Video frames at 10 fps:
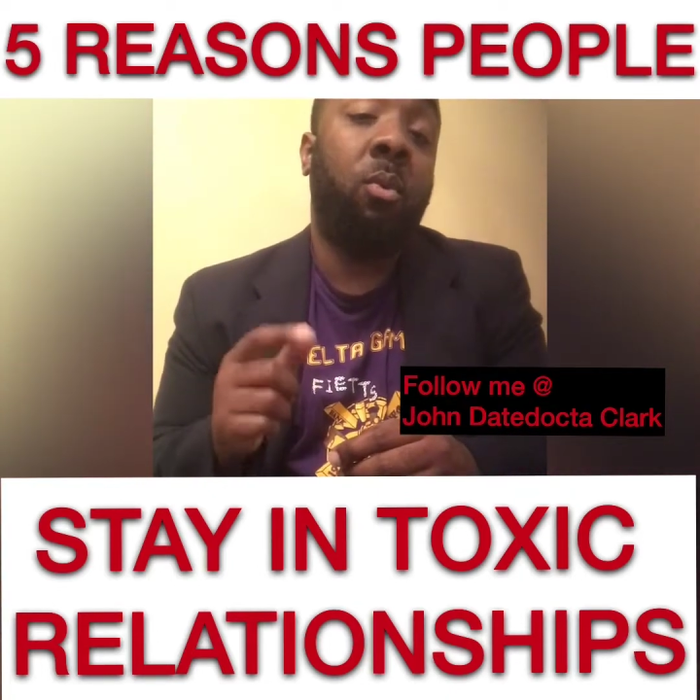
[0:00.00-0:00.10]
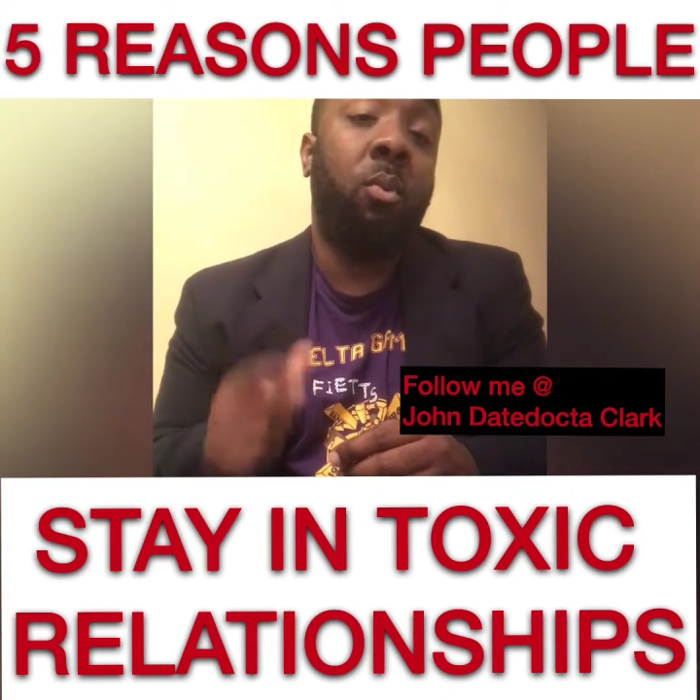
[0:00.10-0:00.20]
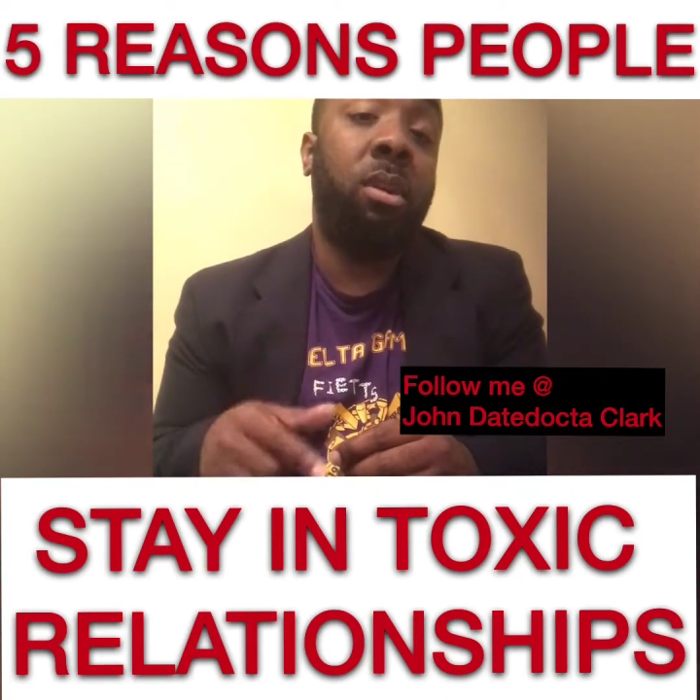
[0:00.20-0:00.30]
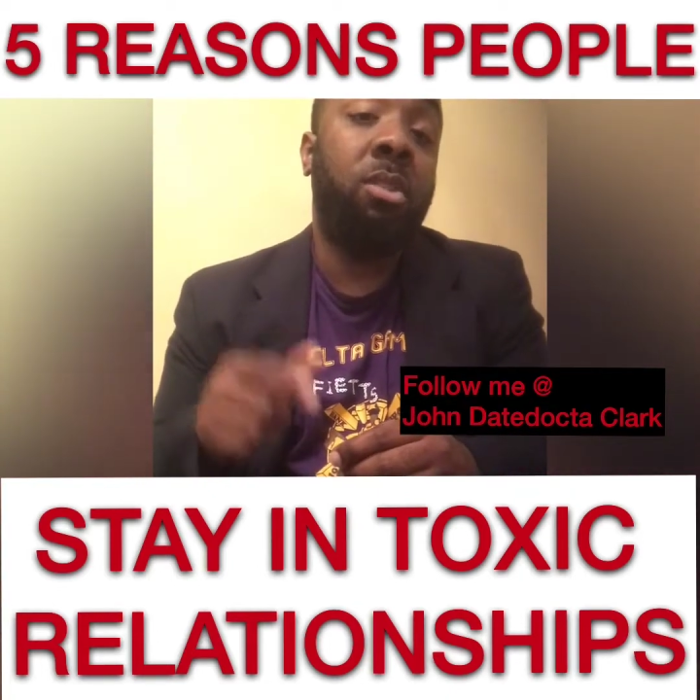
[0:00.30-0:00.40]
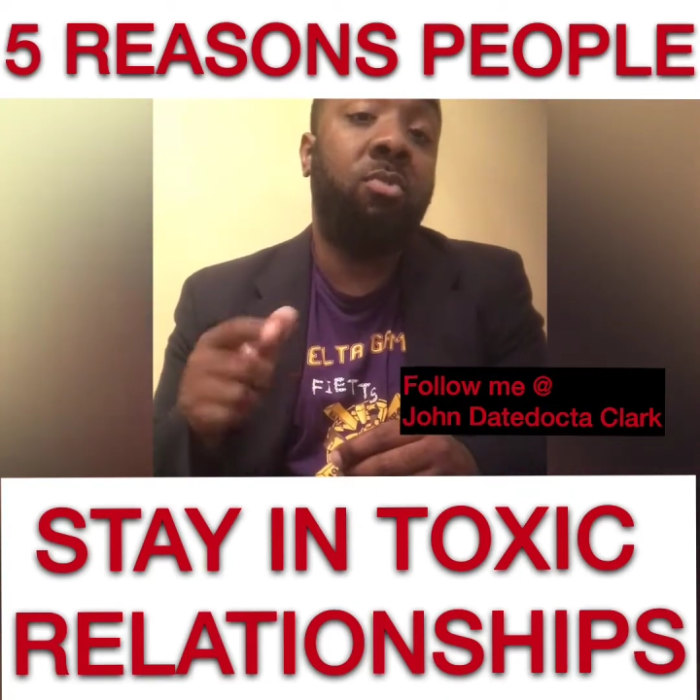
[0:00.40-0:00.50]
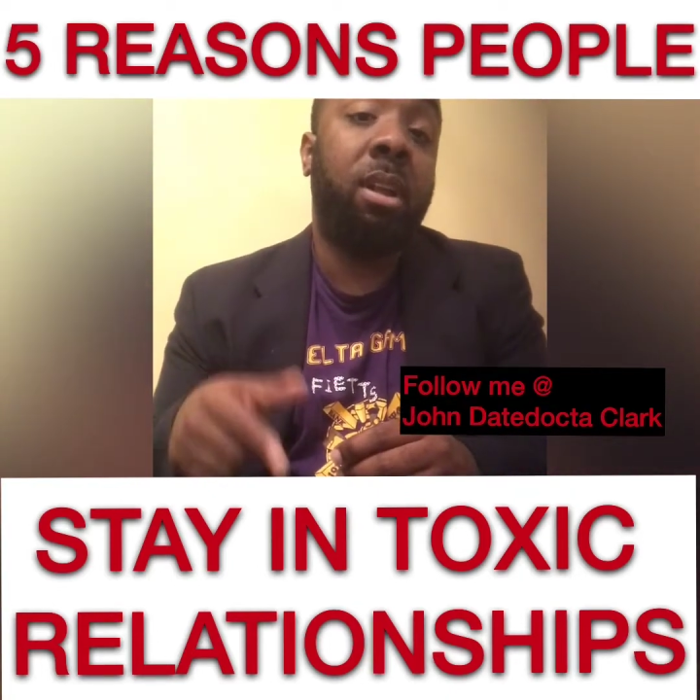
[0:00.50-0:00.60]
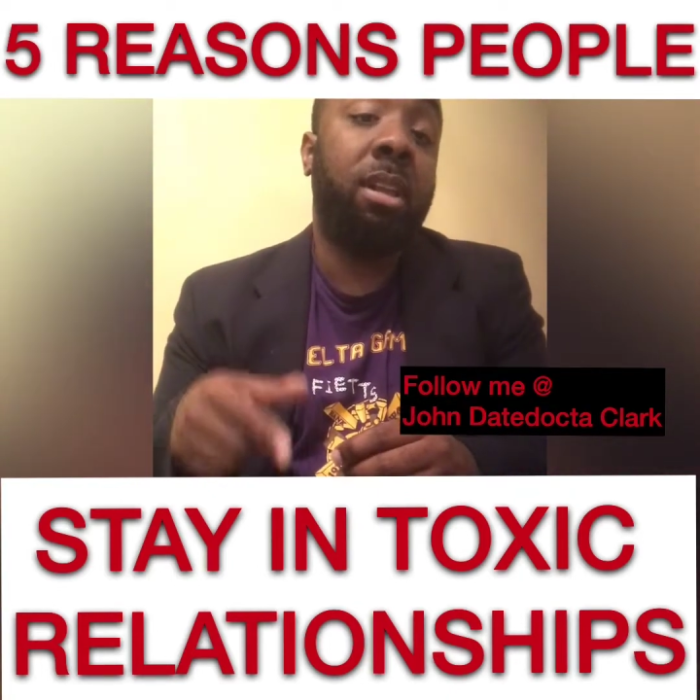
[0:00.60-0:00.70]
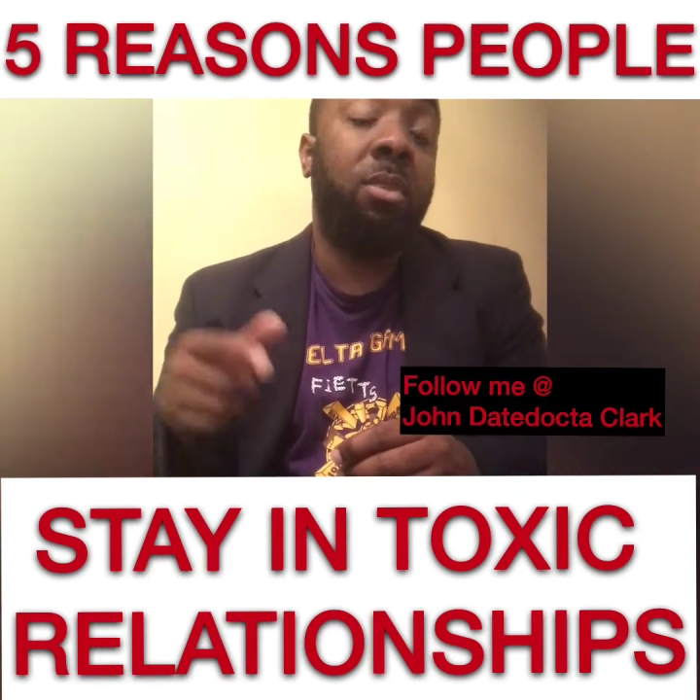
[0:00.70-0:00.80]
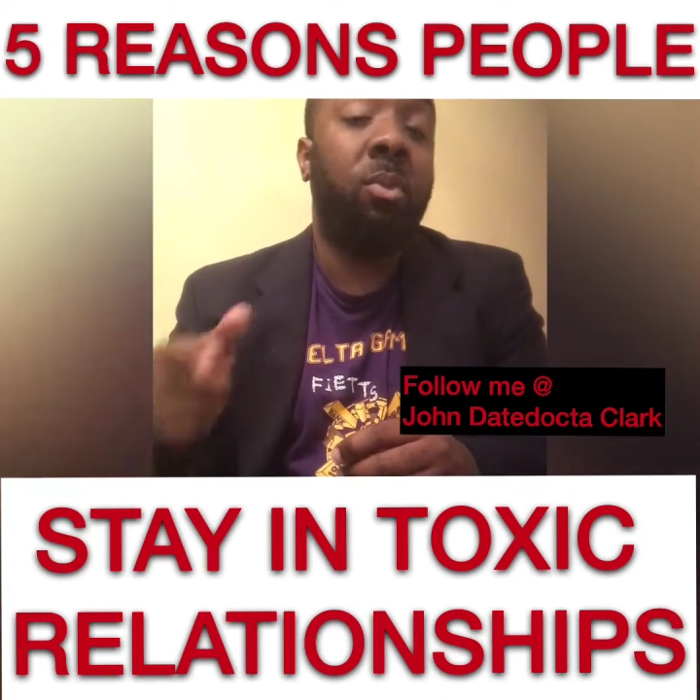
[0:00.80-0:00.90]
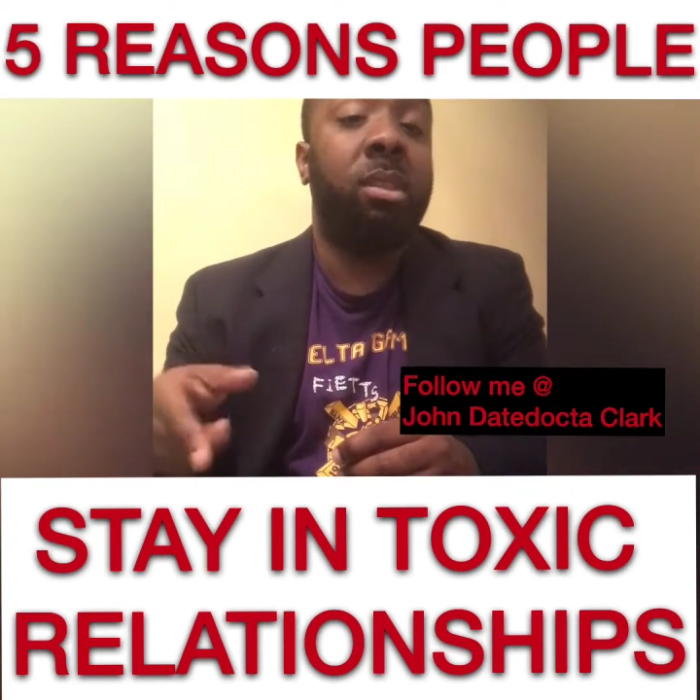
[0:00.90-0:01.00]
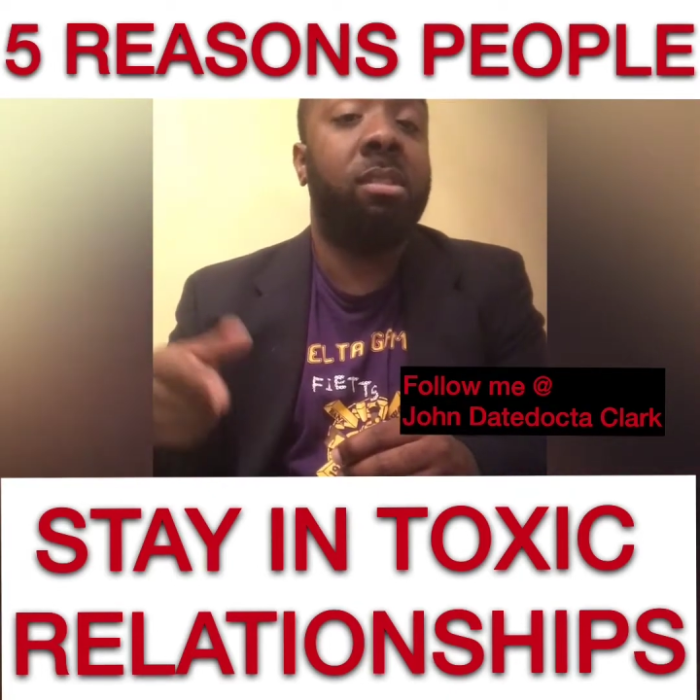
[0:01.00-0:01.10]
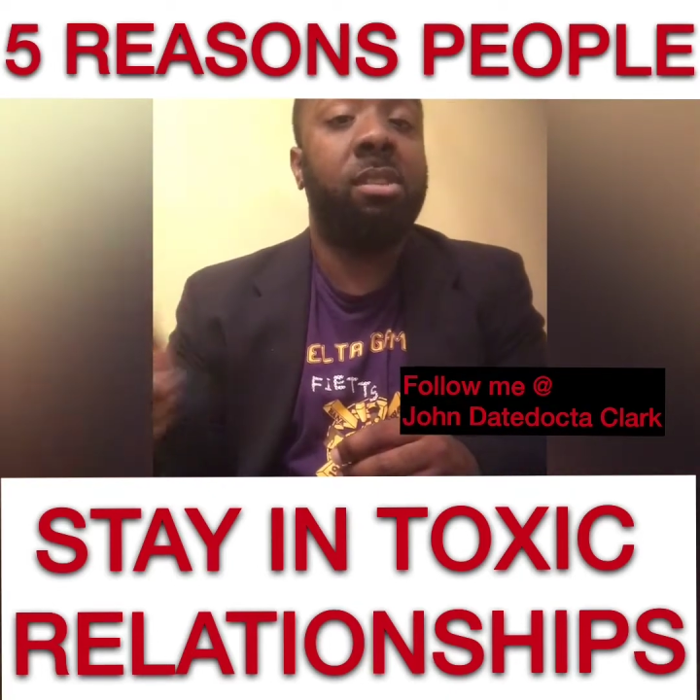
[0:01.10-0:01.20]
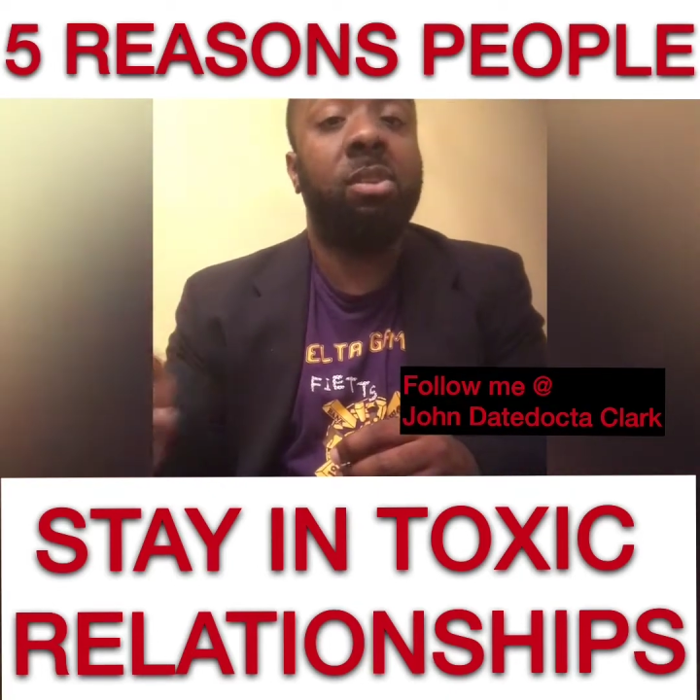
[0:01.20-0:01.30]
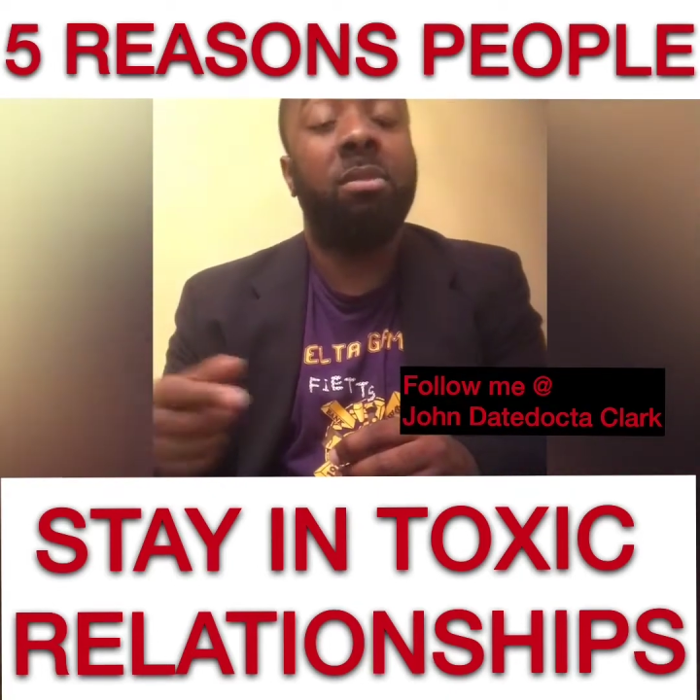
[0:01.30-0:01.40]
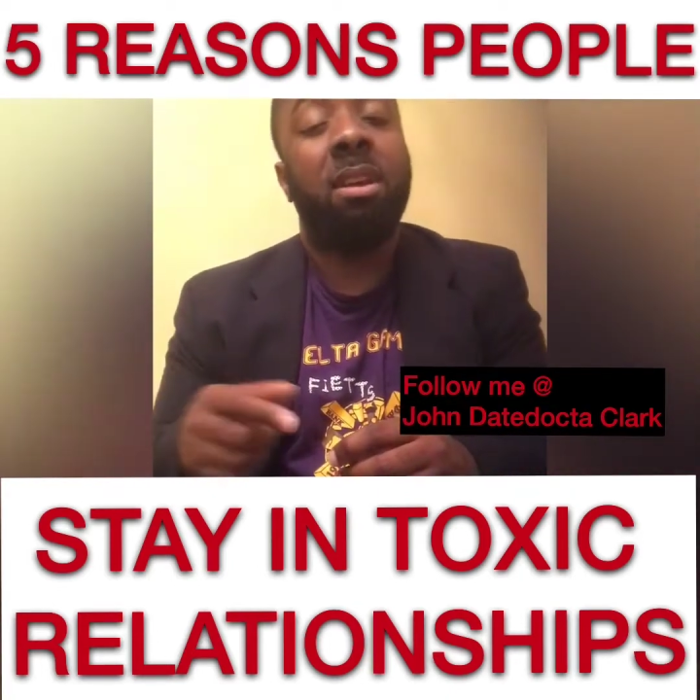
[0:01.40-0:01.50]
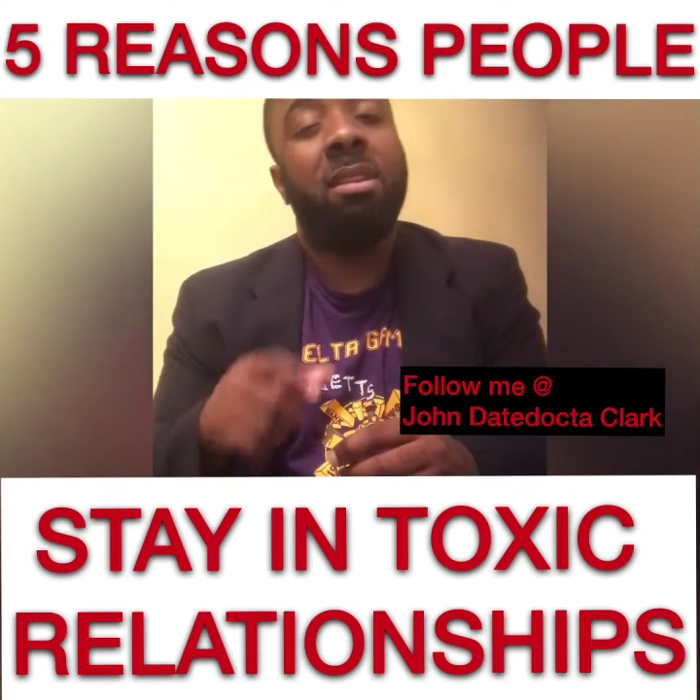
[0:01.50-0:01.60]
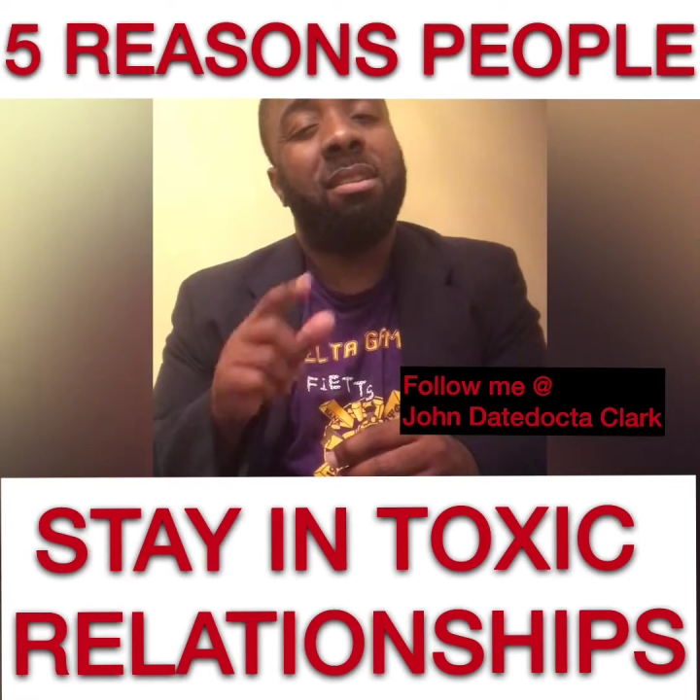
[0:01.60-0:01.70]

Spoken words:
what are you ready and willing to do